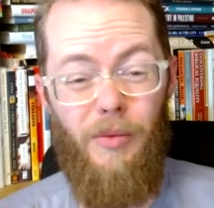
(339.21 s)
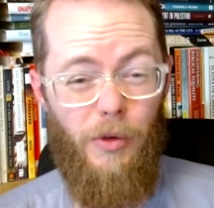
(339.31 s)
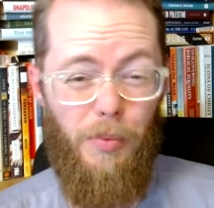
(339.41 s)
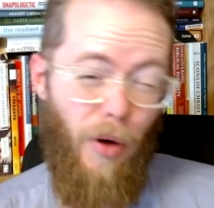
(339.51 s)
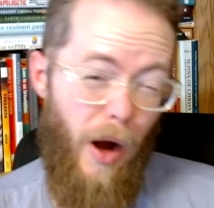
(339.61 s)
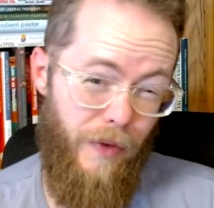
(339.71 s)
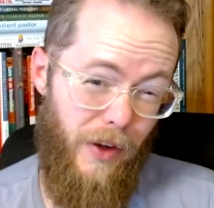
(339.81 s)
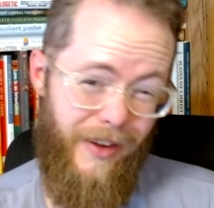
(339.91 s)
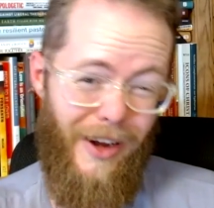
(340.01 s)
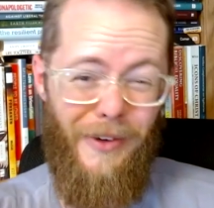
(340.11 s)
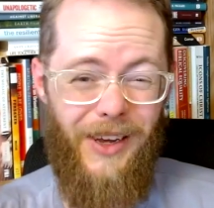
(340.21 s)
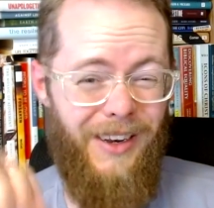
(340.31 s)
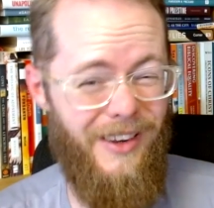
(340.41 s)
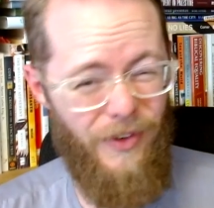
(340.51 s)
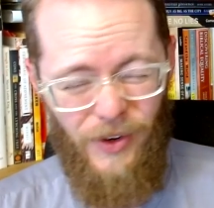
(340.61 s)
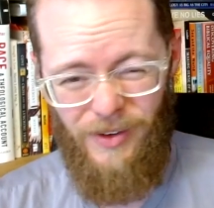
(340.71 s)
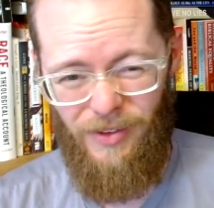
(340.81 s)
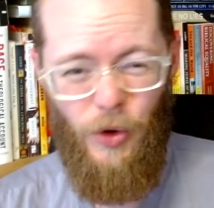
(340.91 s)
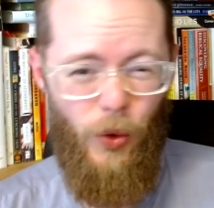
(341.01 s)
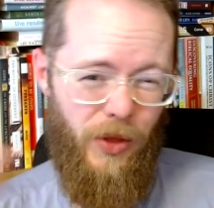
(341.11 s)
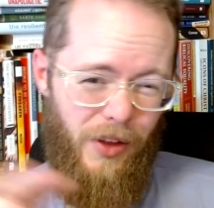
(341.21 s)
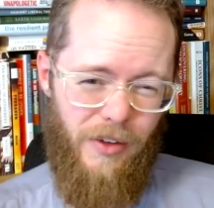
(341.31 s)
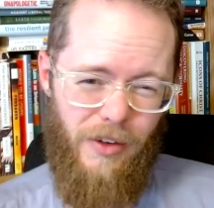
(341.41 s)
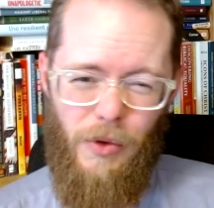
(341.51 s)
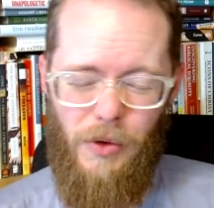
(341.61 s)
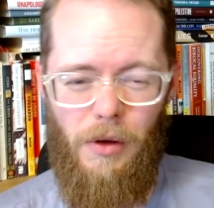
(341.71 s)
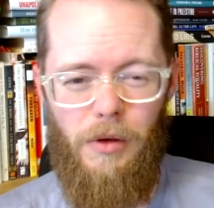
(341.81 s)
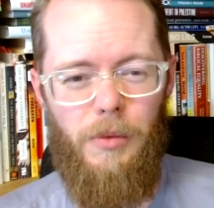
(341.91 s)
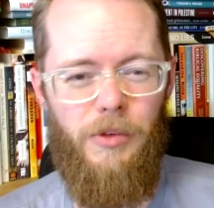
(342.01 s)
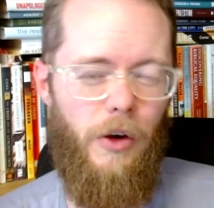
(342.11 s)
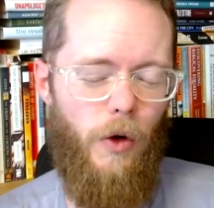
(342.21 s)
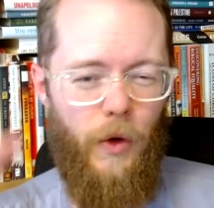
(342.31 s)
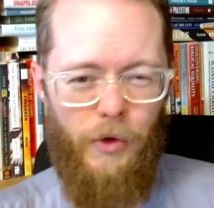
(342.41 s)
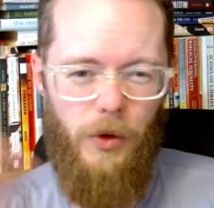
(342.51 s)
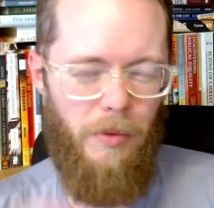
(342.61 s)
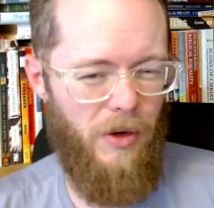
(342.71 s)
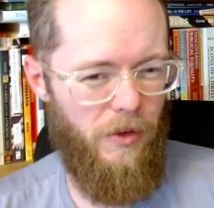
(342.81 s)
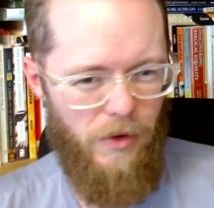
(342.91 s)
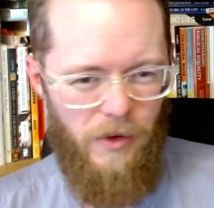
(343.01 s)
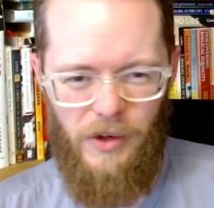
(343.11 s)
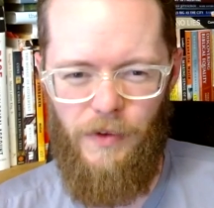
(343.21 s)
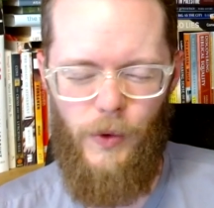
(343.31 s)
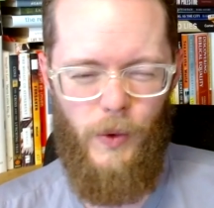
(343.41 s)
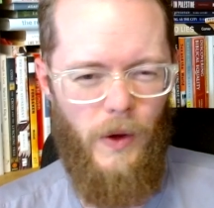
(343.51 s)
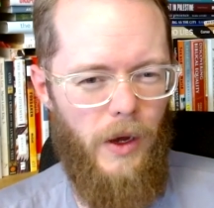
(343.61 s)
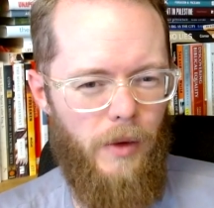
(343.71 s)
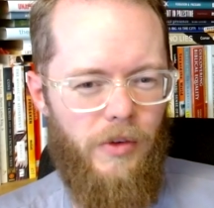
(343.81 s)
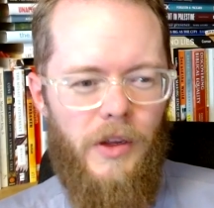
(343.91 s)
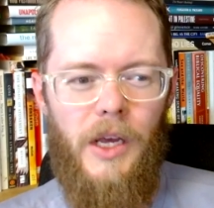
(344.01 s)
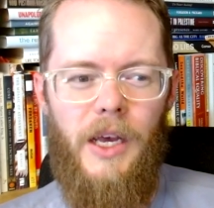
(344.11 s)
There's prophets that are in the north and the southern kingdoms that are all doing ministries at different times.